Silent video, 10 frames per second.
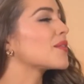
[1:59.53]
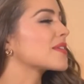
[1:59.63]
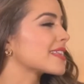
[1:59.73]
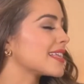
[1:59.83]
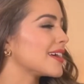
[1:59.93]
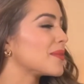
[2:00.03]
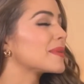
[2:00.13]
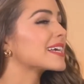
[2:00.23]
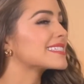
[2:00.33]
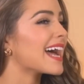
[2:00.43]
really though, happen.
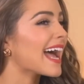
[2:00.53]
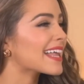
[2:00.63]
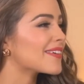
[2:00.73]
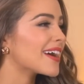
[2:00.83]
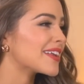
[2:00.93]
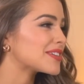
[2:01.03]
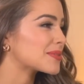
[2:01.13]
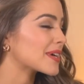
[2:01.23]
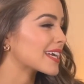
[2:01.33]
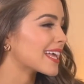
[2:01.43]
because I know how to
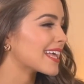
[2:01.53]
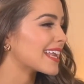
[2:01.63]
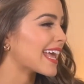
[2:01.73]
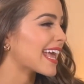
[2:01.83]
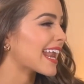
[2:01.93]
twerk it, and